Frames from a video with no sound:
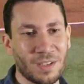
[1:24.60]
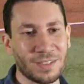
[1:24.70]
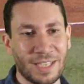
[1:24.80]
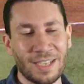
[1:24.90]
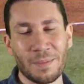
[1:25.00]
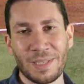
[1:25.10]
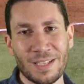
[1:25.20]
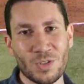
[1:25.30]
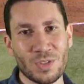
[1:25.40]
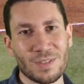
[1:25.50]
day, I mean,
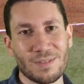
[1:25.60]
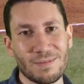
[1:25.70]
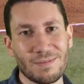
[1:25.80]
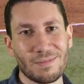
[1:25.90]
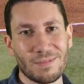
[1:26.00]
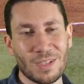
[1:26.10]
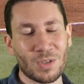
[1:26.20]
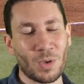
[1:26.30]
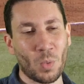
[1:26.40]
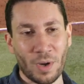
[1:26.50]
that's
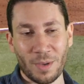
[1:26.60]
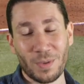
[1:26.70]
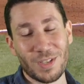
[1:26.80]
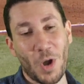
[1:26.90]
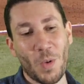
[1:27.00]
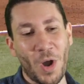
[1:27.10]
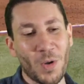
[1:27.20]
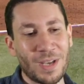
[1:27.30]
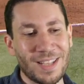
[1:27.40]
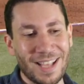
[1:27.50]
going to work. It was
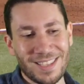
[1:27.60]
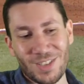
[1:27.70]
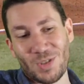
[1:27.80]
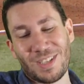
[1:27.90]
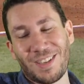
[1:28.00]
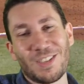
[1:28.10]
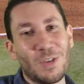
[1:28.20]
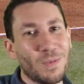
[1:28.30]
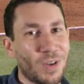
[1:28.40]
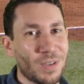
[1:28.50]
0-0, and that's actually telling
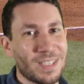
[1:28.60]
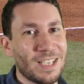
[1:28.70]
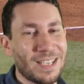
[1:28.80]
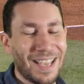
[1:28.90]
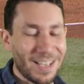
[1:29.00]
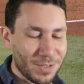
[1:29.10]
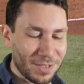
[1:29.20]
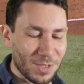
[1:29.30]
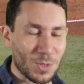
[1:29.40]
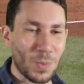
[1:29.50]
you, Garcia, hey, he's
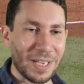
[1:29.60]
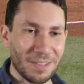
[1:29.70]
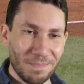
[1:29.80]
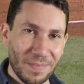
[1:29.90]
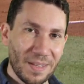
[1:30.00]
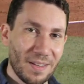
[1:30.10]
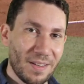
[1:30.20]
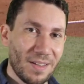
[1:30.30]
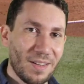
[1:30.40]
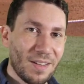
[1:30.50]
going to swing.
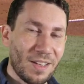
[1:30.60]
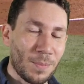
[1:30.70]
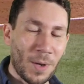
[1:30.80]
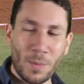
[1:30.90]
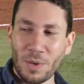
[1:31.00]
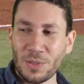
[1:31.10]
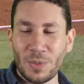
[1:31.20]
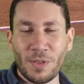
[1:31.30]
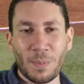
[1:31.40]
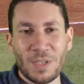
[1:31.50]
And you probably want to throw
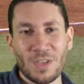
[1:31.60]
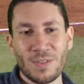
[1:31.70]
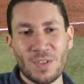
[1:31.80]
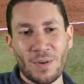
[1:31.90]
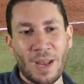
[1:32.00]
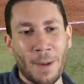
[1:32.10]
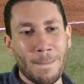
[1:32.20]
another pitch out of the zone now.